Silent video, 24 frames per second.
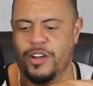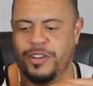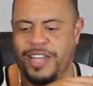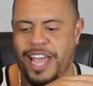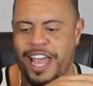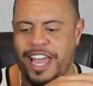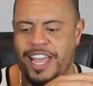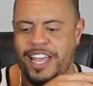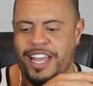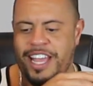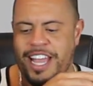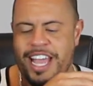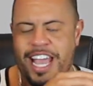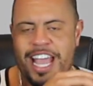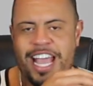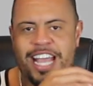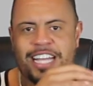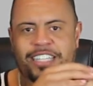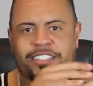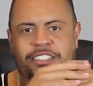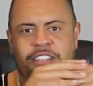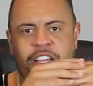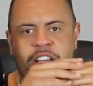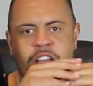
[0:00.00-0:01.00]
okay,
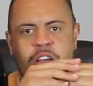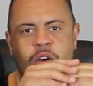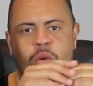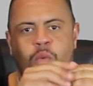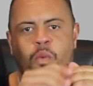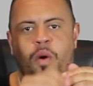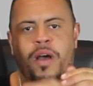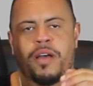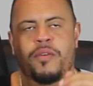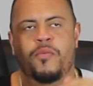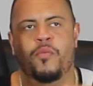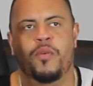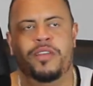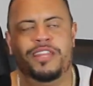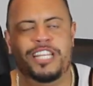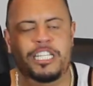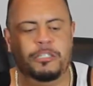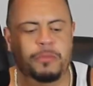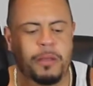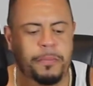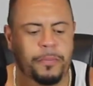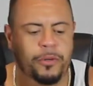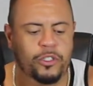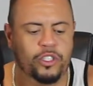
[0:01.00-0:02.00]
is what
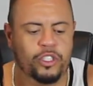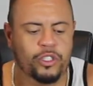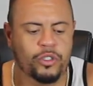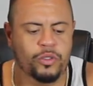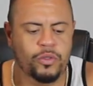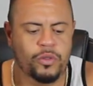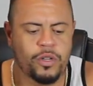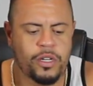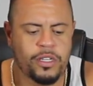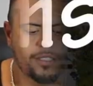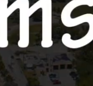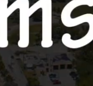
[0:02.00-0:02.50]
these people do.